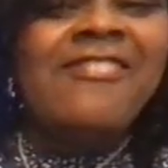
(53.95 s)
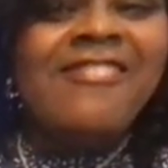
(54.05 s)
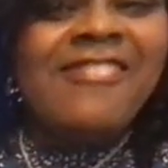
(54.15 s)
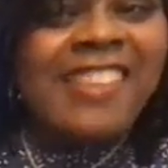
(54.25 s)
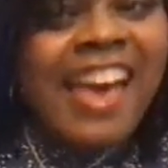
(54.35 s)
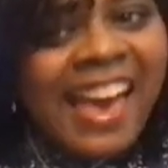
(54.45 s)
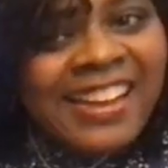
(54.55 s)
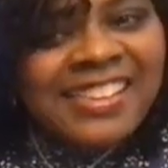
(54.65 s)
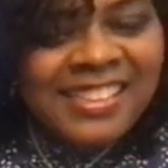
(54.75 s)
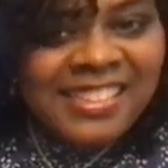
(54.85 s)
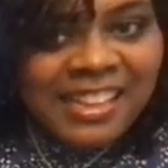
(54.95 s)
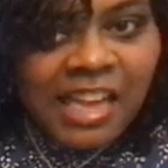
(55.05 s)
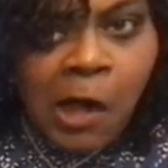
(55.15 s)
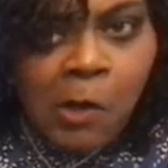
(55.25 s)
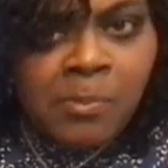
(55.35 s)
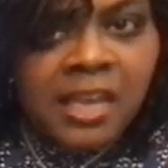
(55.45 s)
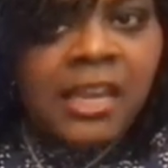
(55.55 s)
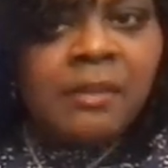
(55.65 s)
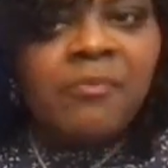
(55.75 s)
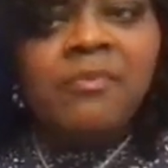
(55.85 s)
That's the Combi.
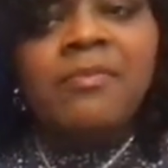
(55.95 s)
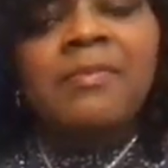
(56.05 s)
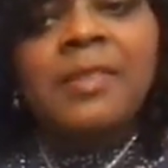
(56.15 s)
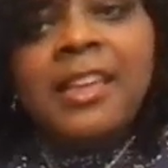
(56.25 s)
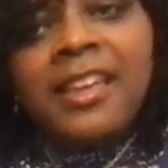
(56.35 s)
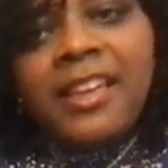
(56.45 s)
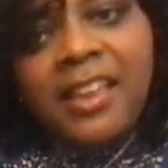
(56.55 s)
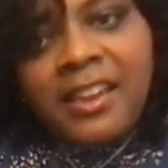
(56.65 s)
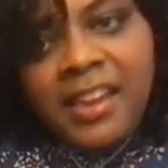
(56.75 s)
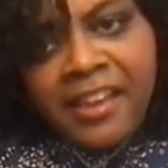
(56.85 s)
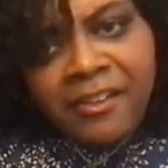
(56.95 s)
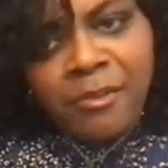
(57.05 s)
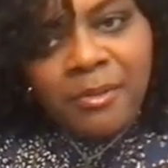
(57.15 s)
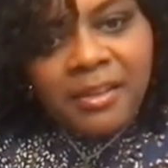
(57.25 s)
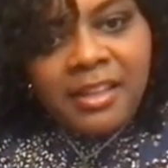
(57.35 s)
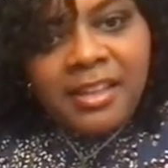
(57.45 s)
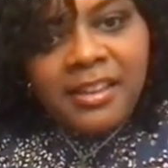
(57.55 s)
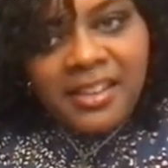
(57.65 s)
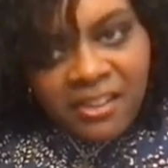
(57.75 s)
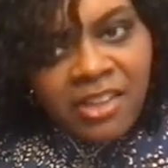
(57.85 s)
Now,
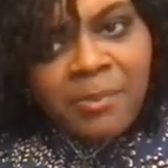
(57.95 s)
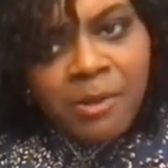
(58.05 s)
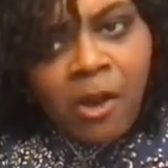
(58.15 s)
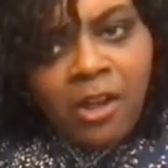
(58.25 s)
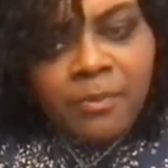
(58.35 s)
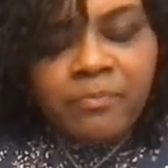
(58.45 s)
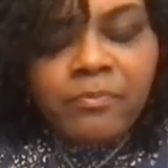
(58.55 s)
don't get me wrong.